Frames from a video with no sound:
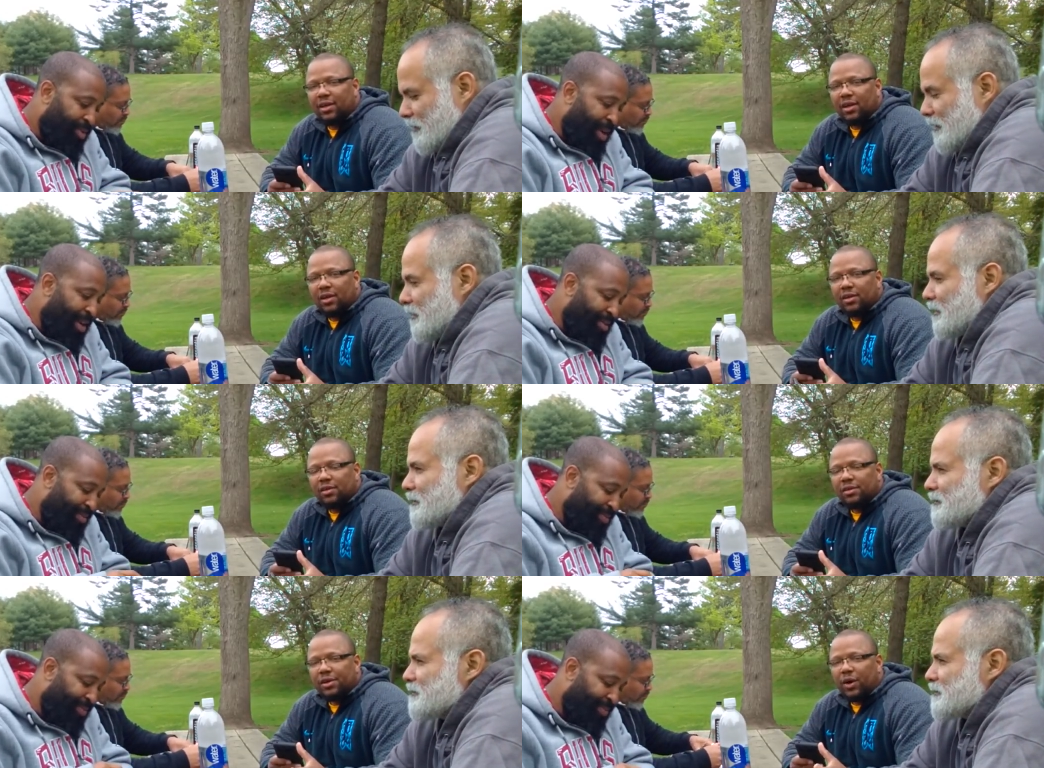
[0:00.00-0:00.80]
Speaker 1: Right.
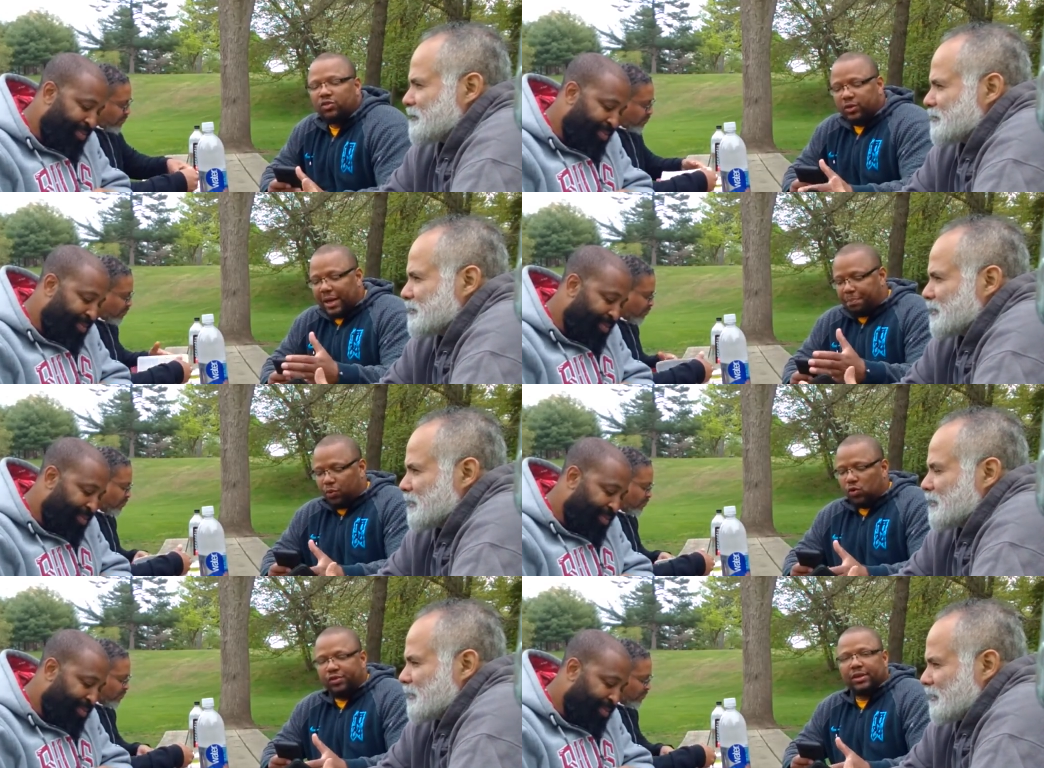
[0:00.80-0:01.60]
You know, so that
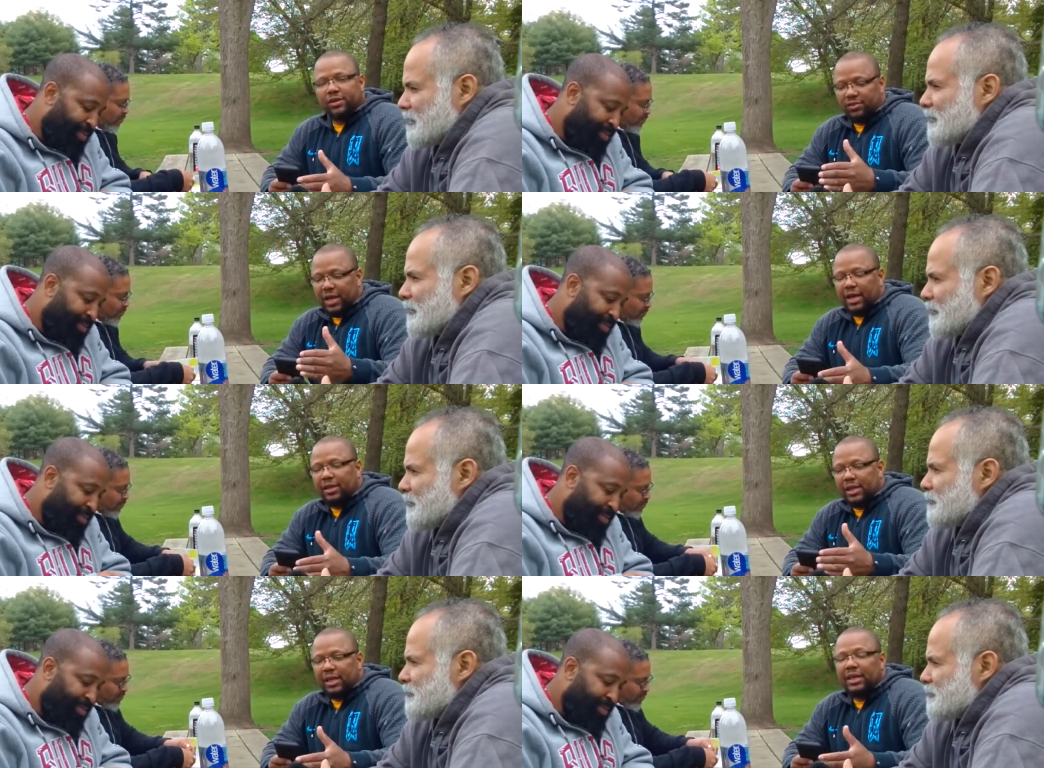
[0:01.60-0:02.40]
proves it because
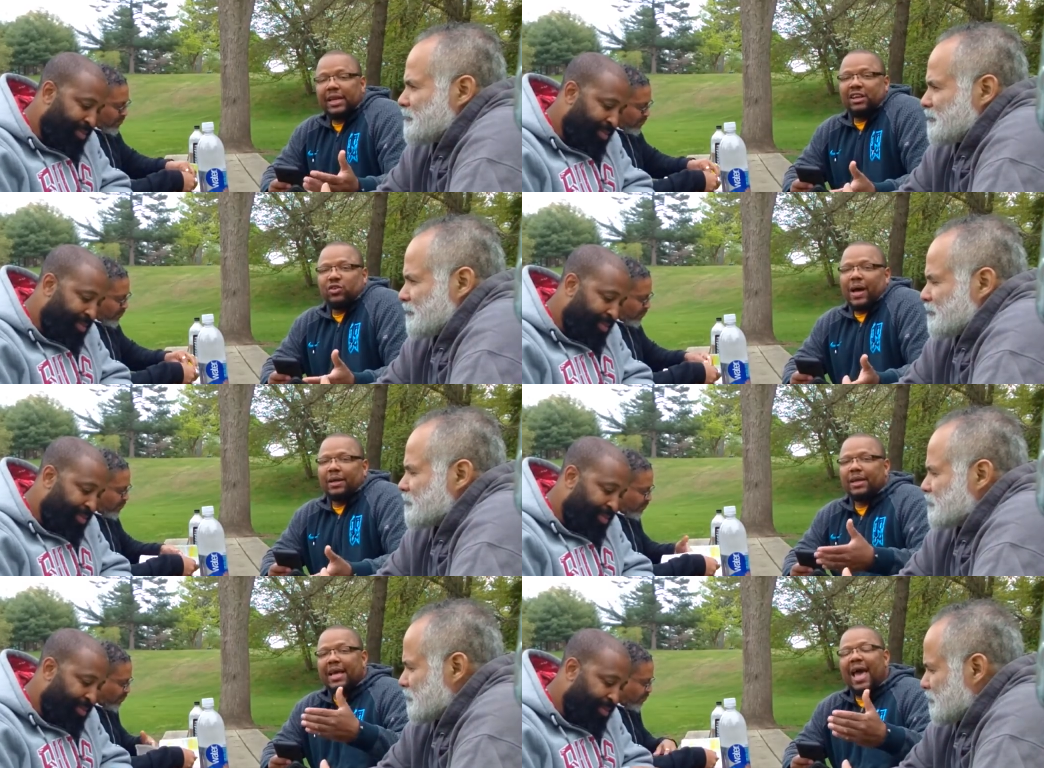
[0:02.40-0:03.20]
that's how
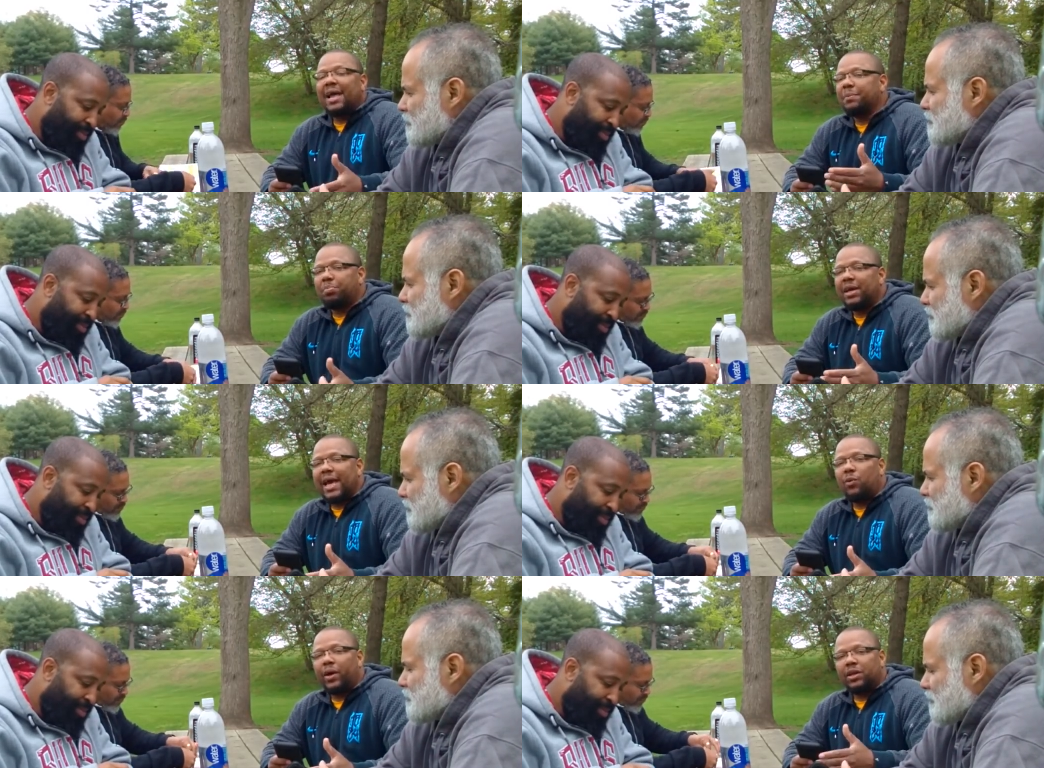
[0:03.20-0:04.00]
and it had to be
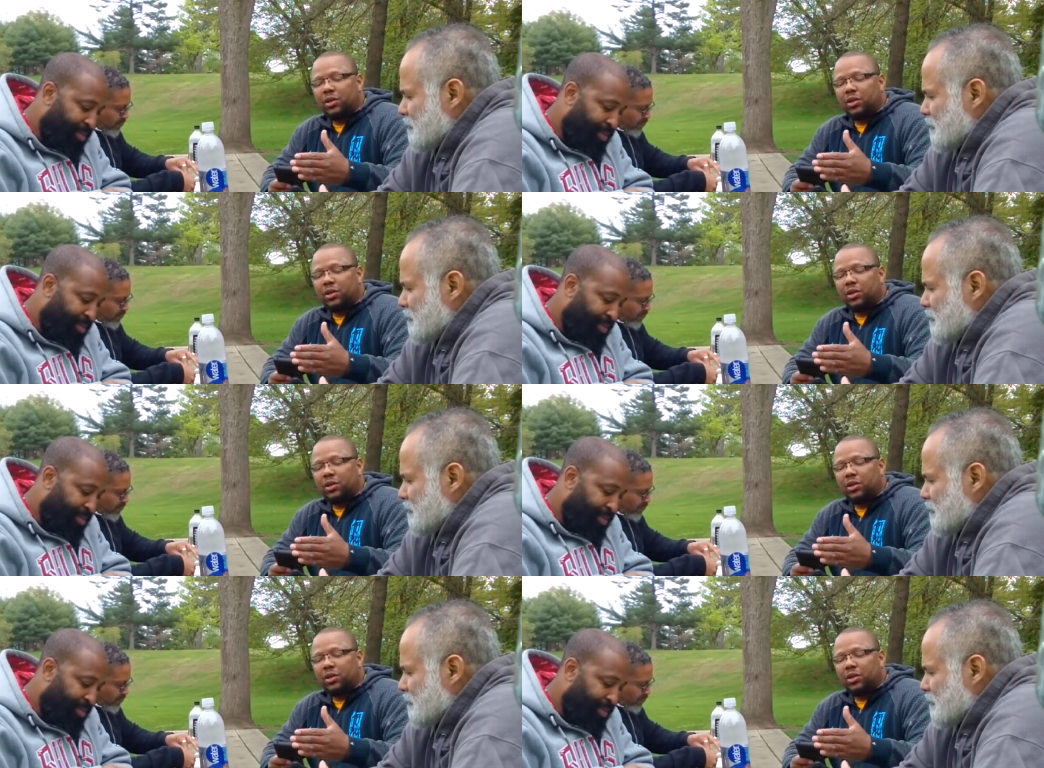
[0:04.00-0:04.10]
that way. The